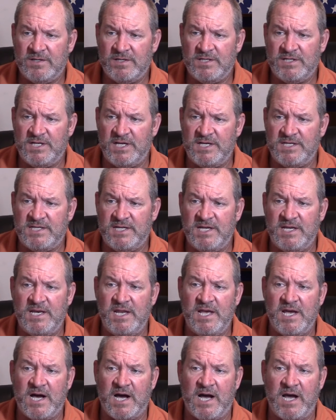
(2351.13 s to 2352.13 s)
G T
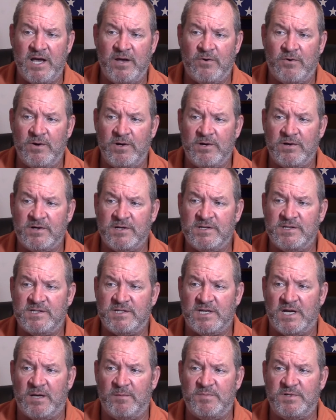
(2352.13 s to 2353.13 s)
D I oil
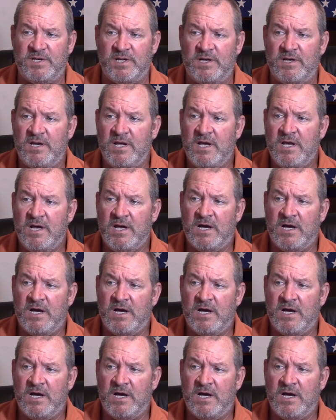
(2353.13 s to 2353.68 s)
consumption.